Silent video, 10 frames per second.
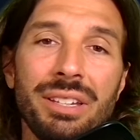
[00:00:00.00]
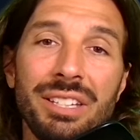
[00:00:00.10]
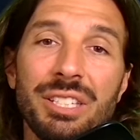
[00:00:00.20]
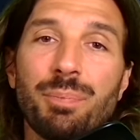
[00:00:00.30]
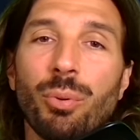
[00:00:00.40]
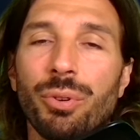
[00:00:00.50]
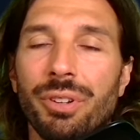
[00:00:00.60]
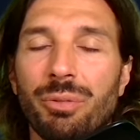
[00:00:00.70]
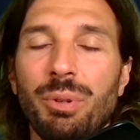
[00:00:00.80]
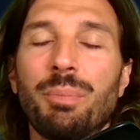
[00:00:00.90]

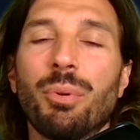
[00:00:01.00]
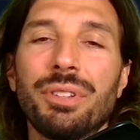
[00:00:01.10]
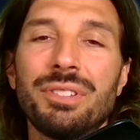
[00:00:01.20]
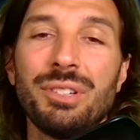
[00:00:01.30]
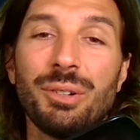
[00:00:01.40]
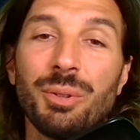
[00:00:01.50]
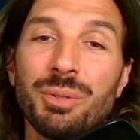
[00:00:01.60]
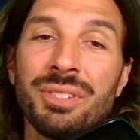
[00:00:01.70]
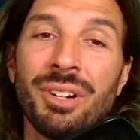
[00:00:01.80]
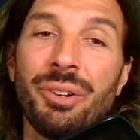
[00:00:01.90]
esport 3.0,
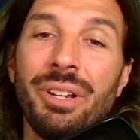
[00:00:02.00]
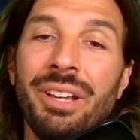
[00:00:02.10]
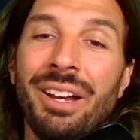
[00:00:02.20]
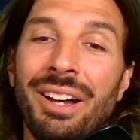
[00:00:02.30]
sorry.